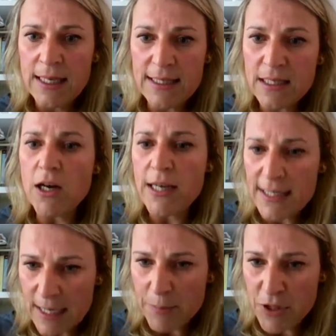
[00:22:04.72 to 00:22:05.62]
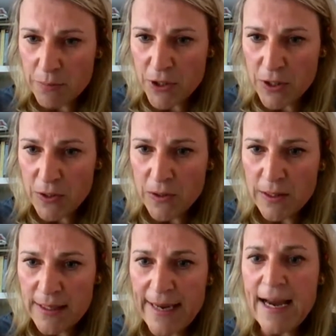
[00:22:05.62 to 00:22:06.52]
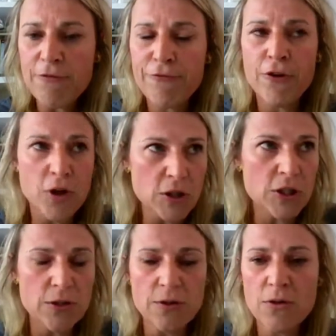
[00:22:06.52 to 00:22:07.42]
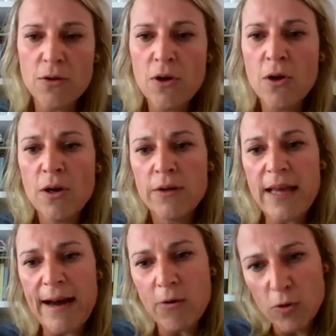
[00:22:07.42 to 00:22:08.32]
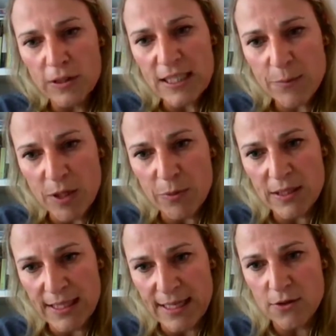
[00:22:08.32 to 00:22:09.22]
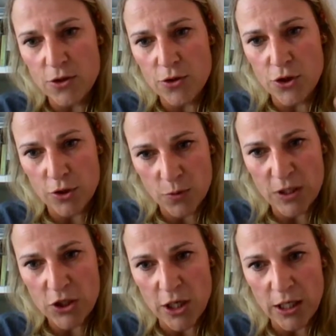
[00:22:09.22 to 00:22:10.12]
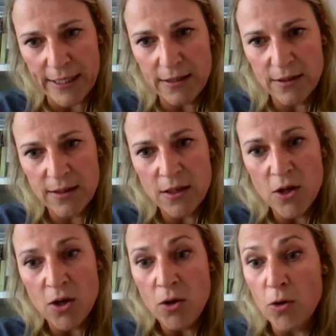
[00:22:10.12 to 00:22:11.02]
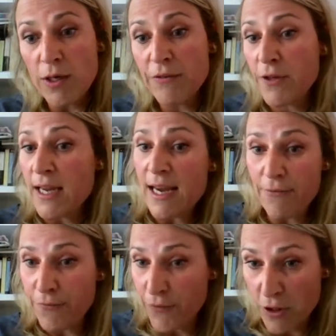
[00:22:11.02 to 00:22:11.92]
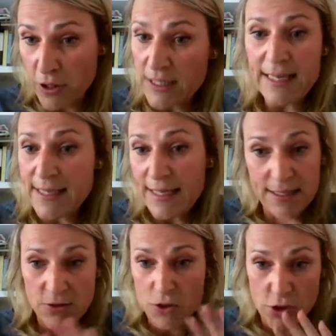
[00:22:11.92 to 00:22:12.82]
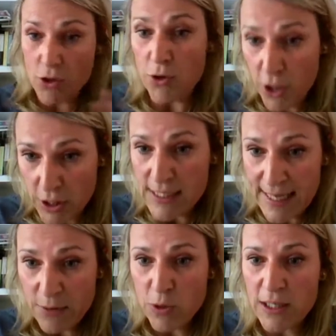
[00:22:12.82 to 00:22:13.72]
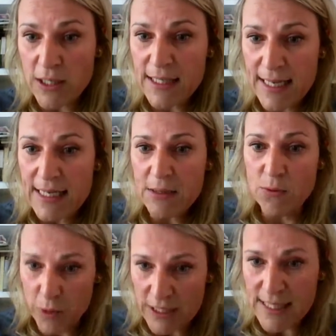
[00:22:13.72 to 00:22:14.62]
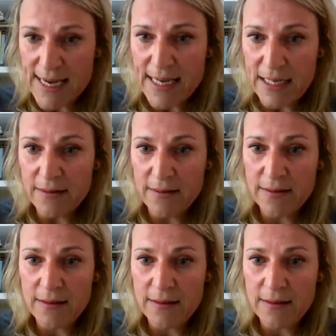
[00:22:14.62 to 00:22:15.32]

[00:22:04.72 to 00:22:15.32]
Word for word: It's unacceptable. They have forgotten that all these people said, Je suis Charlie. Or if they haven't forgotten, they, they just don't understand what they were saying.